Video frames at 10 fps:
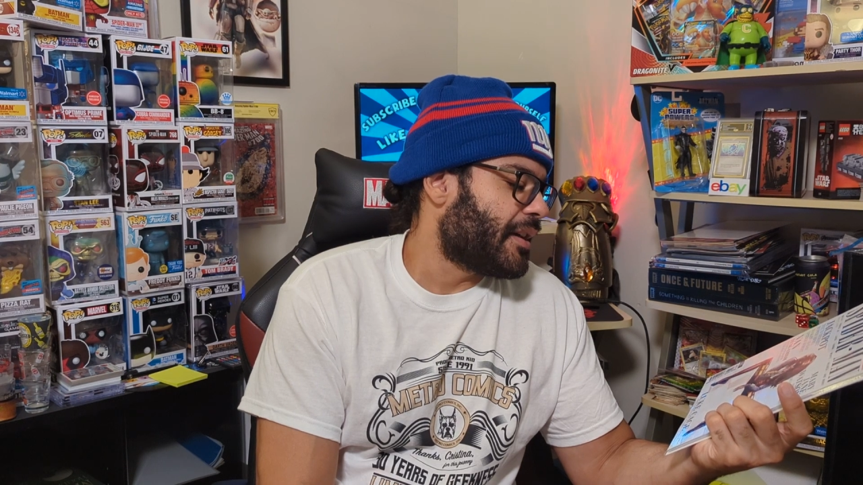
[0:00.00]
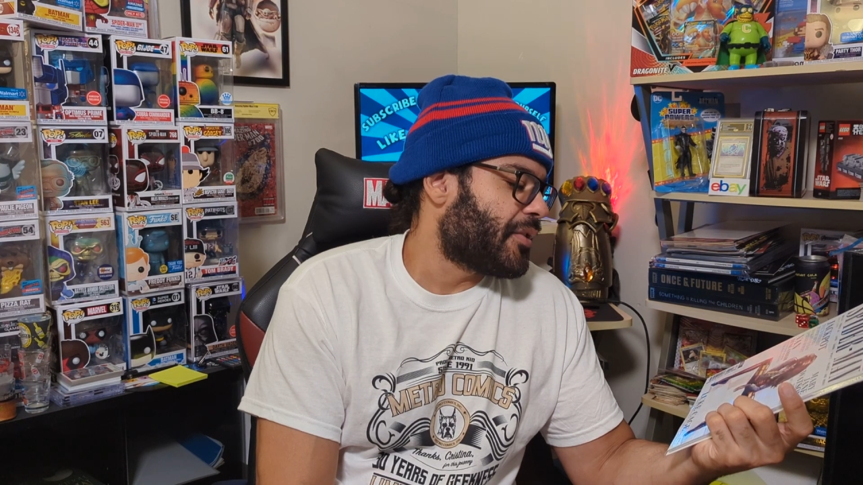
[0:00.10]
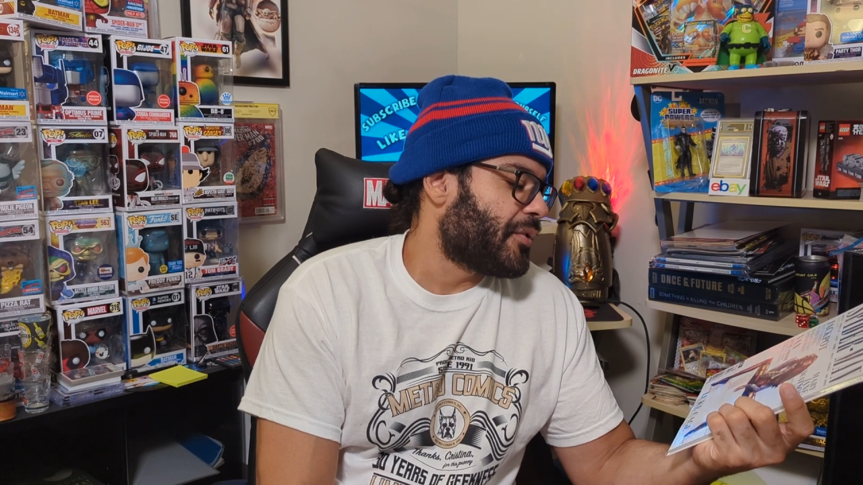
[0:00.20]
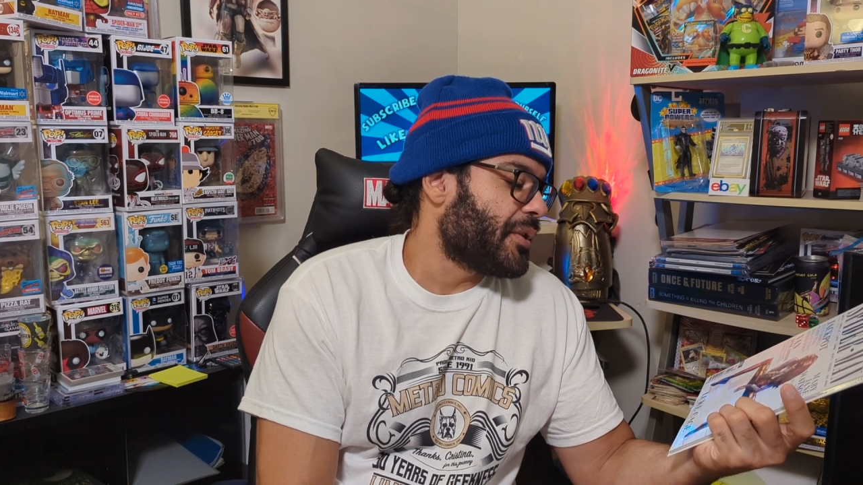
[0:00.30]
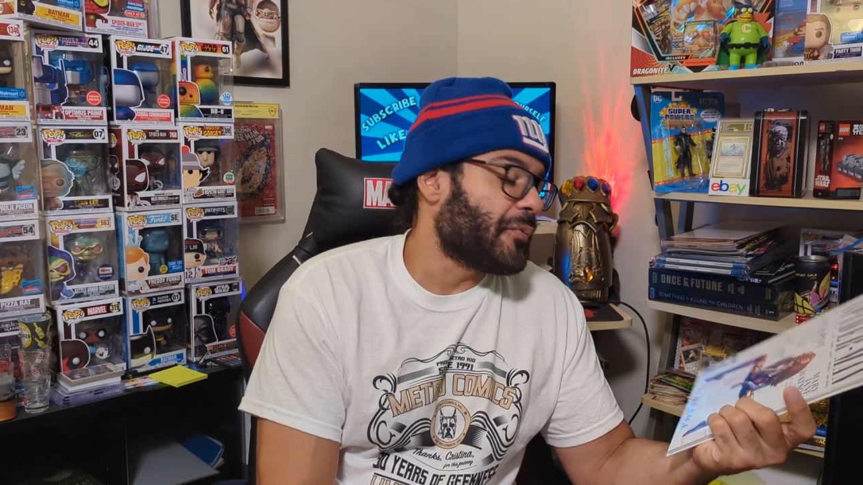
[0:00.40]

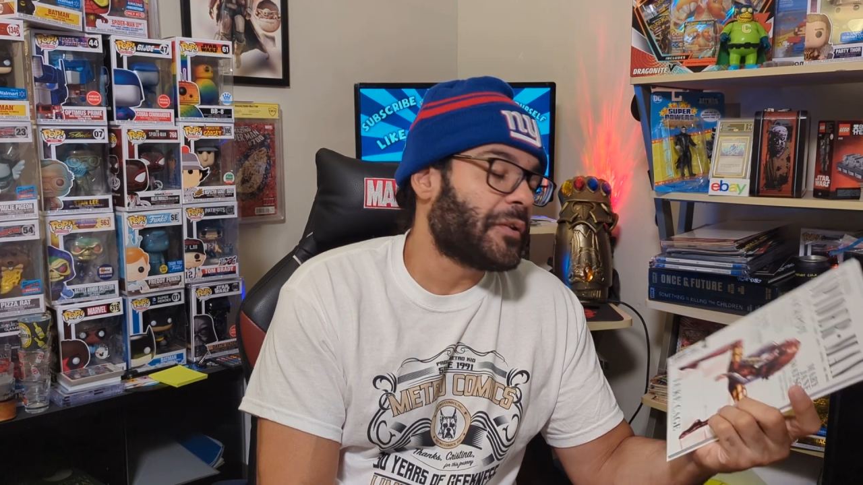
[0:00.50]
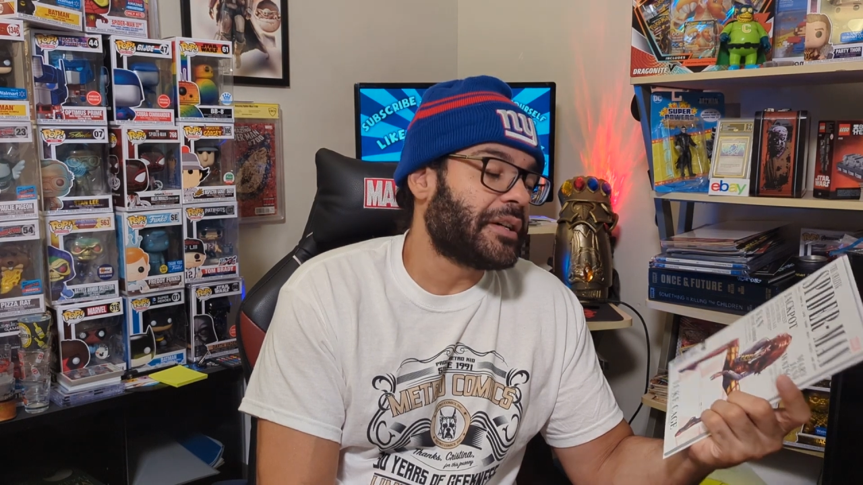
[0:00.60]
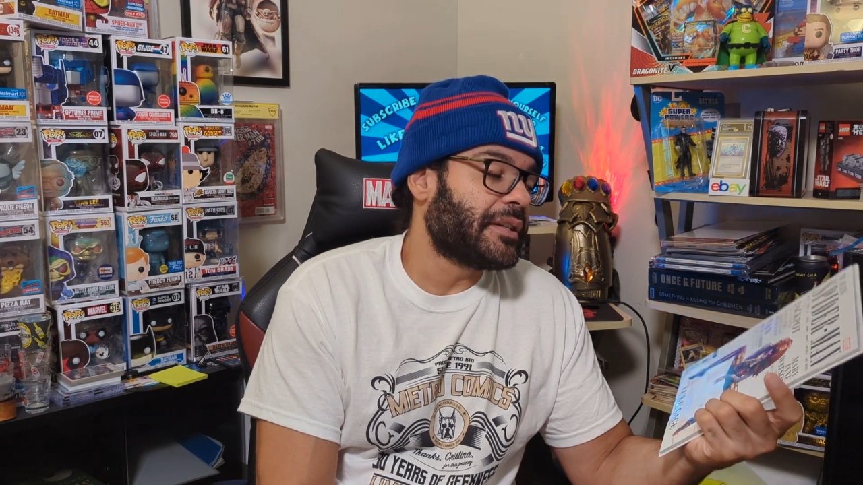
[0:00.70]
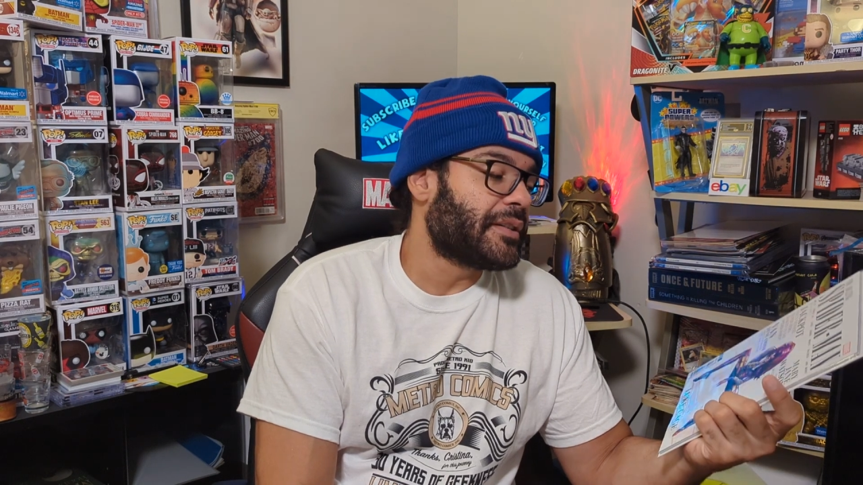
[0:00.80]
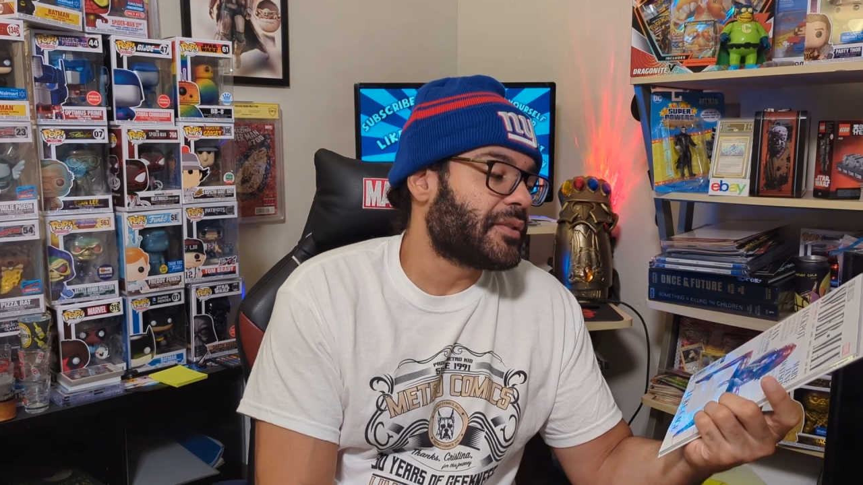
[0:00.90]

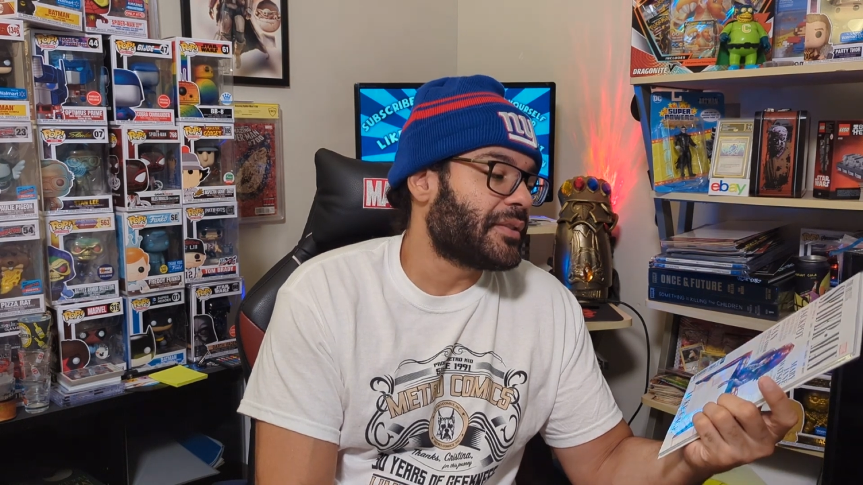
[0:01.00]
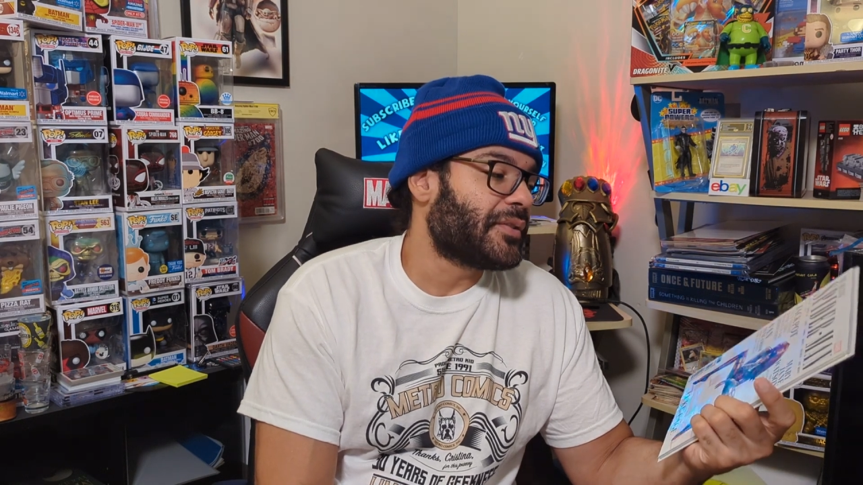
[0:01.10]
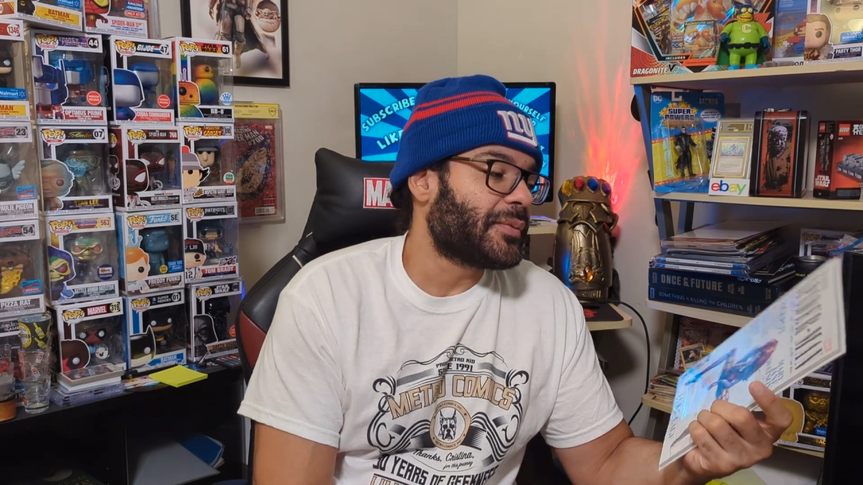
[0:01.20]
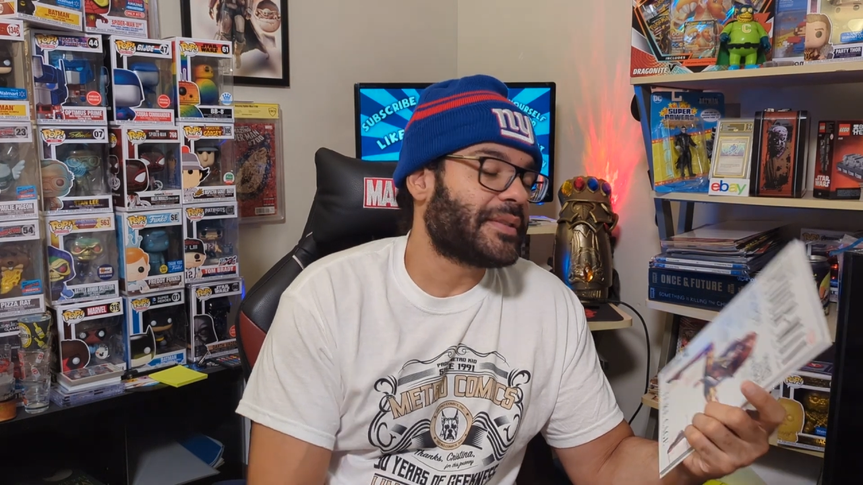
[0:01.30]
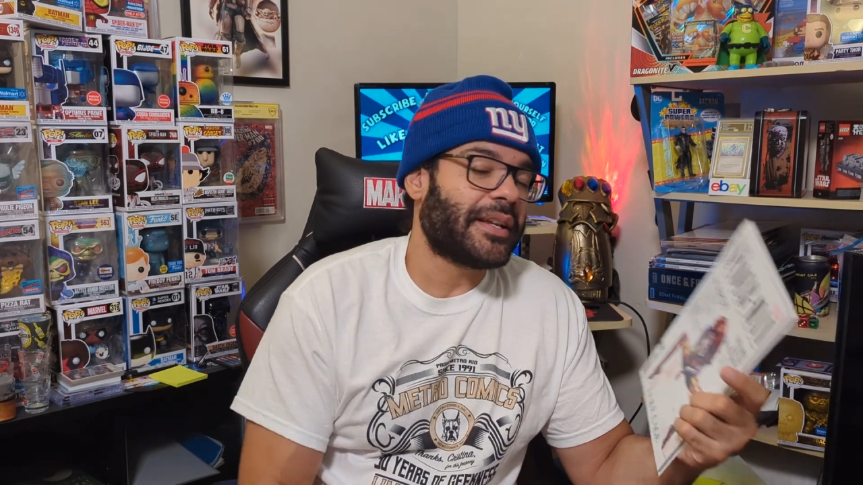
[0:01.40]
31, so
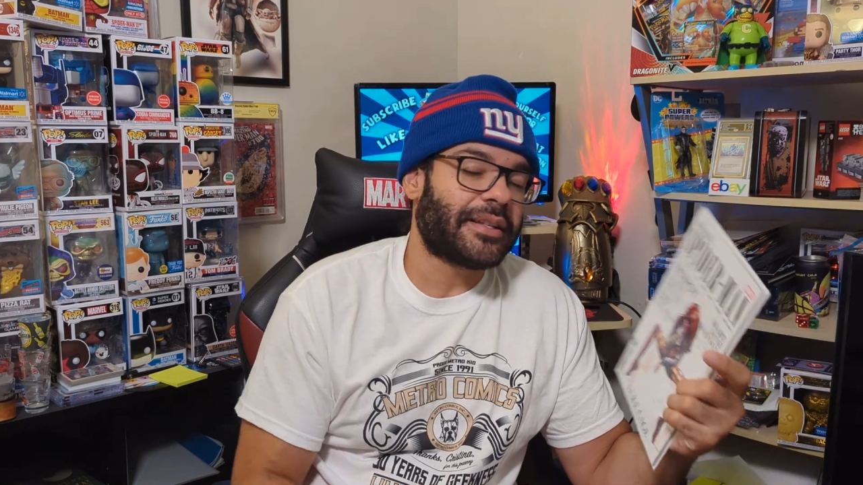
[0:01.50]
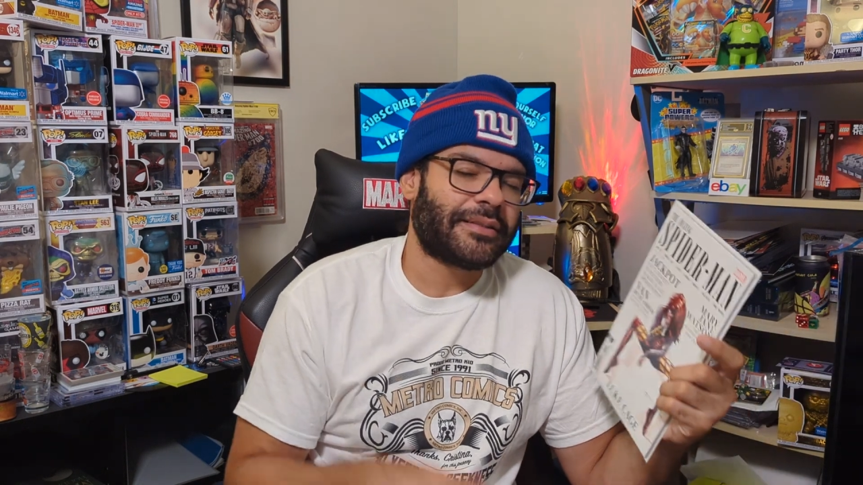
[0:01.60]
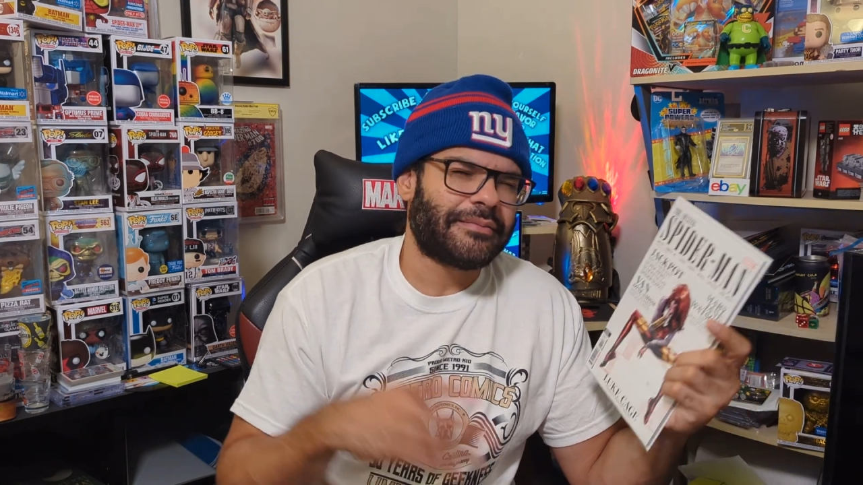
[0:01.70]
this was like